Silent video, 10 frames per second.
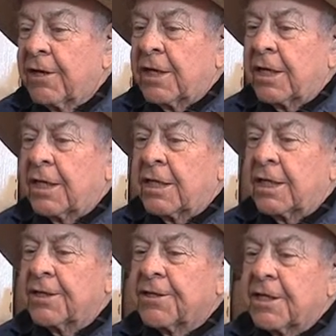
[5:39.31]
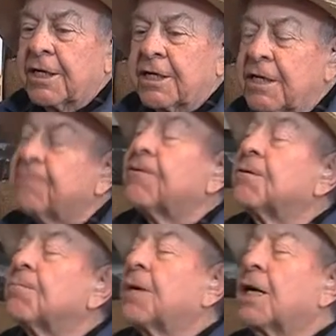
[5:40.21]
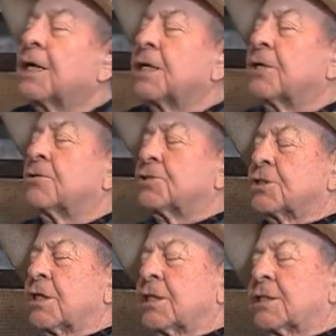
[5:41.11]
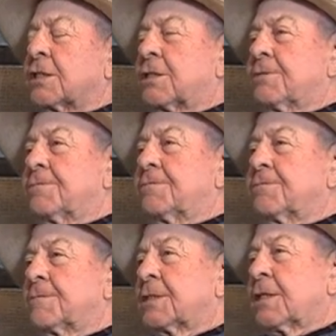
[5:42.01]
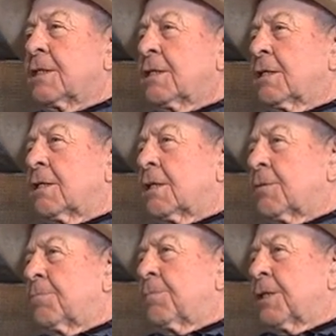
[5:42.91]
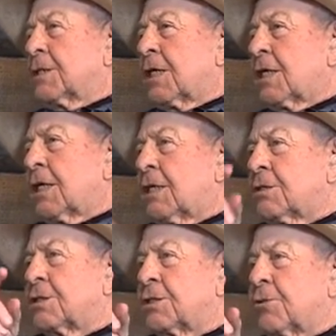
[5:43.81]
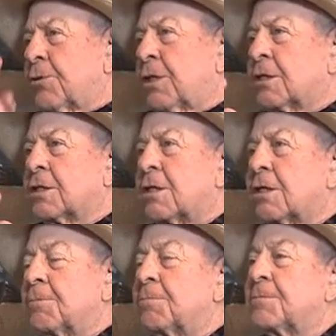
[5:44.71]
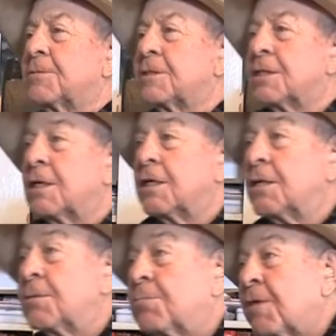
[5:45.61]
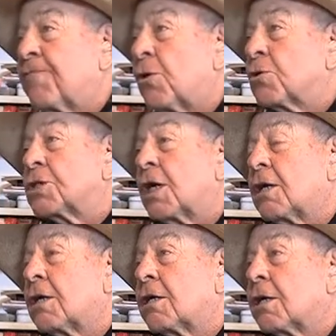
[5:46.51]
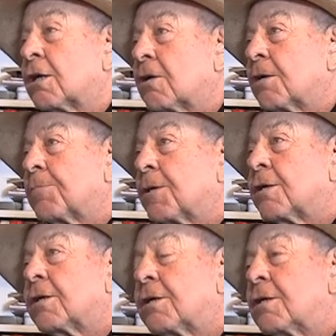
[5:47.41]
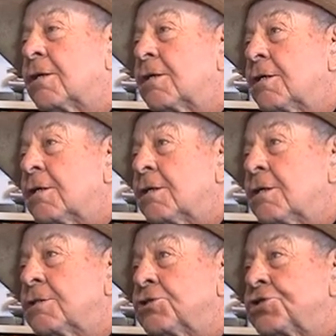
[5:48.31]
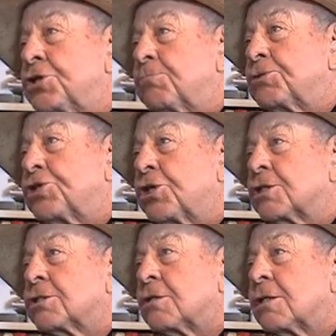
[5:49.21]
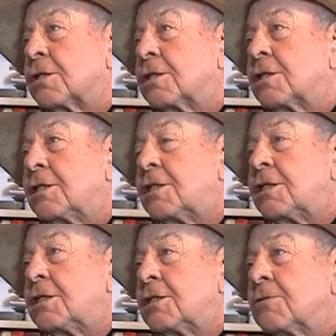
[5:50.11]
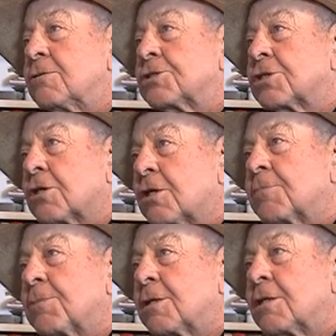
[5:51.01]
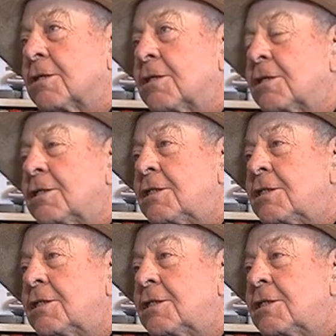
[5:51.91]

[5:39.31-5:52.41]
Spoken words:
They done things different back in those days. They built that house in the wintertime. My folks hired a carpenter. Jim Chittister was the carpenter.